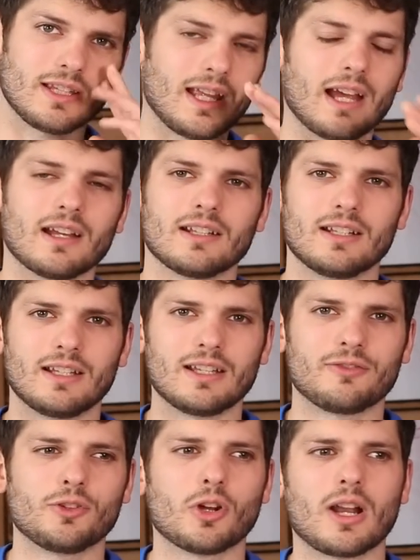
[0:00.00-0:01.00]
Yeah, and
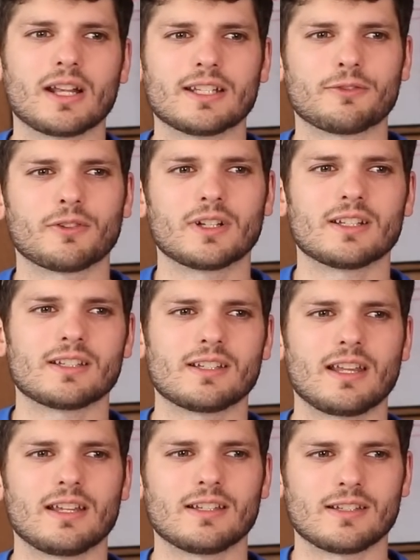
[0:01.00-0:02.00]
if you're at a different
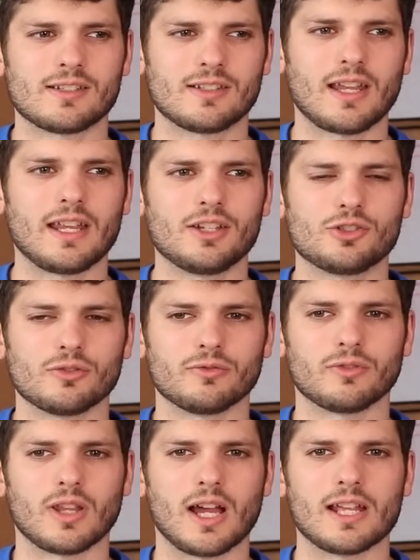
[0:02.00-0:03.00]
stage
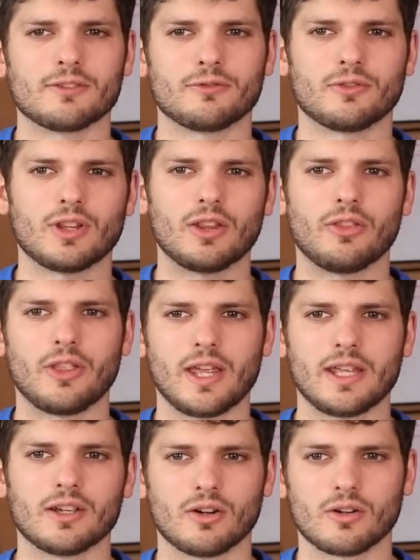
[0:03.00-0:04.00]
of life than
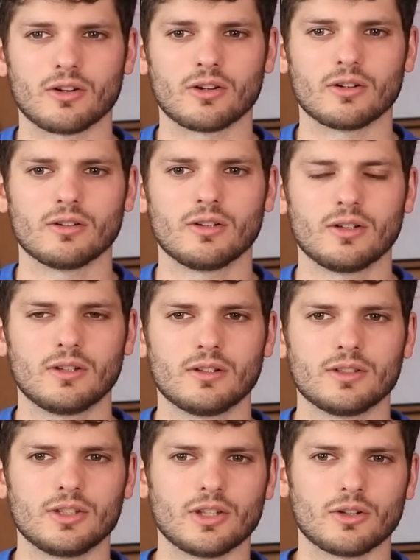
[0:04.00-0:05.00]
they are,
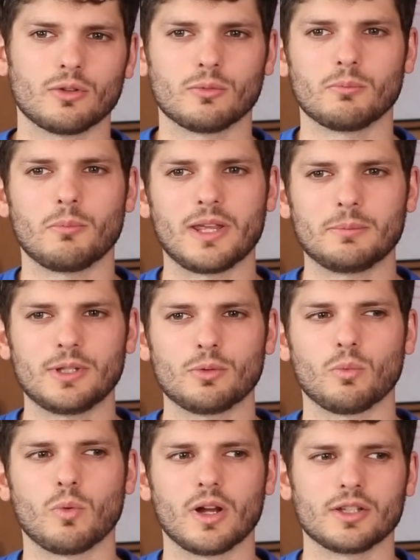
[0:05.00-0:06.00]
maybe
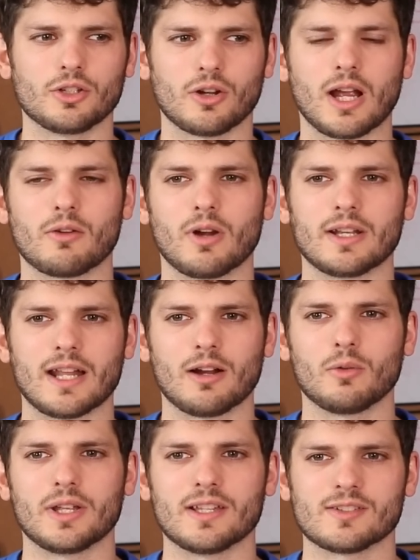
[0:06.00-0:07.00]
what you're at right
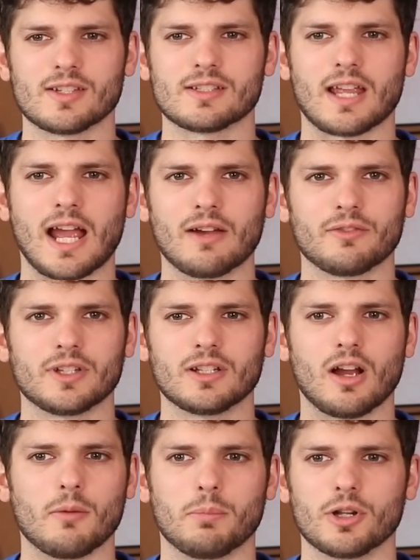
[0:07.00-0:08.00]
now isn't
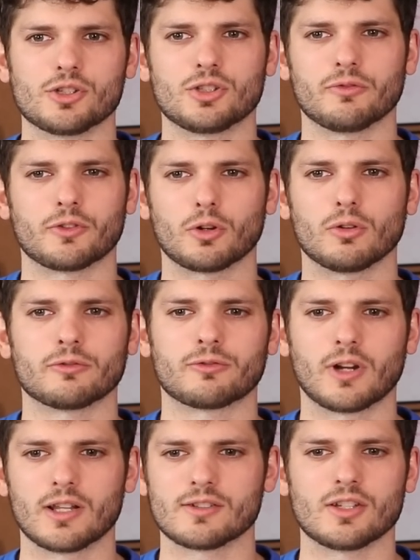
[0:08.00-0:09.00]
having a bunch of
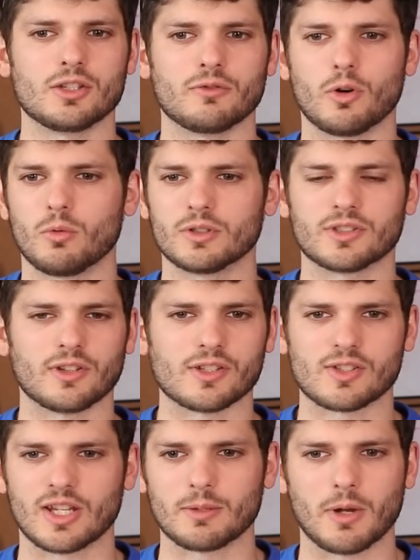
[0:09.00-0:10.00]
girlfriends and you all went to the
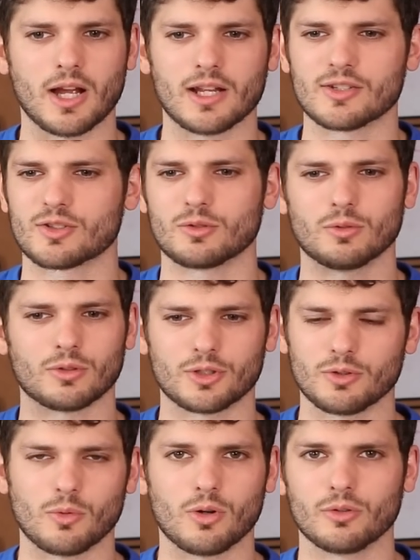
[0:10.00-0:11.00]
same high school or
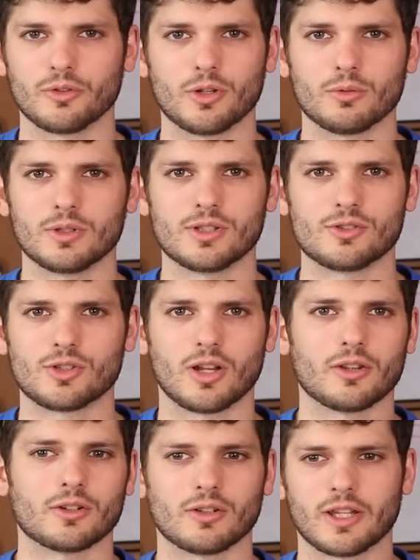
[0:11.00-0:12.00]
you all know each
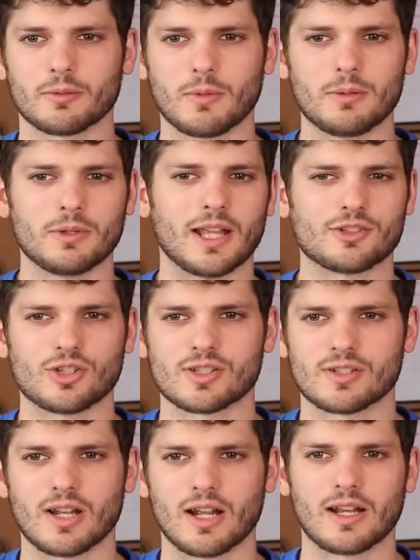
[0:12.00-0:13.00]
other. Like, maybe that's
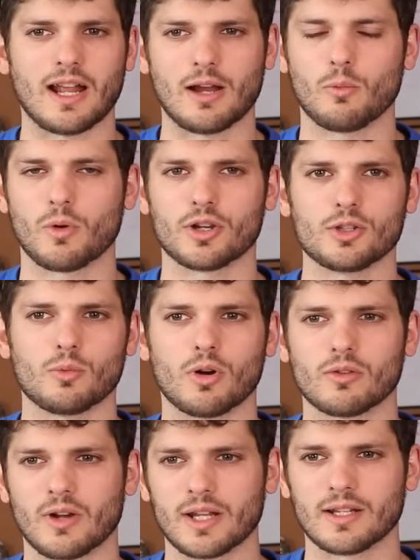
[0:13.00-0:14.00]
just not where you
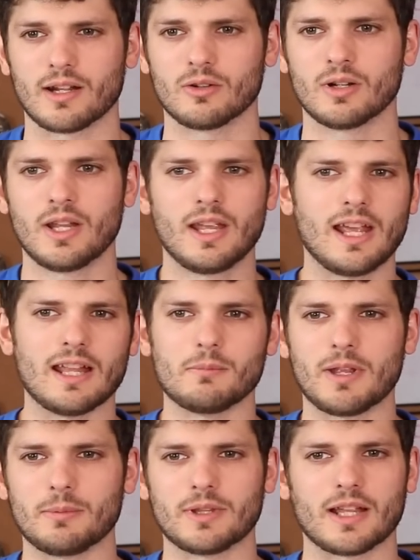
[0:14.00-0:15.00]
are right now, and
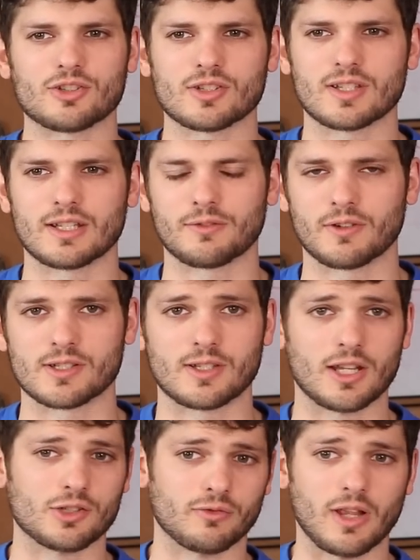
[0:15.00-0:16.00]
maybe that's just a different
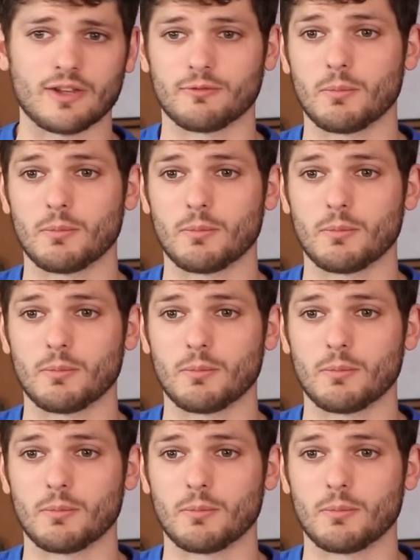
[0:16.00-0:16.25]
stage of life.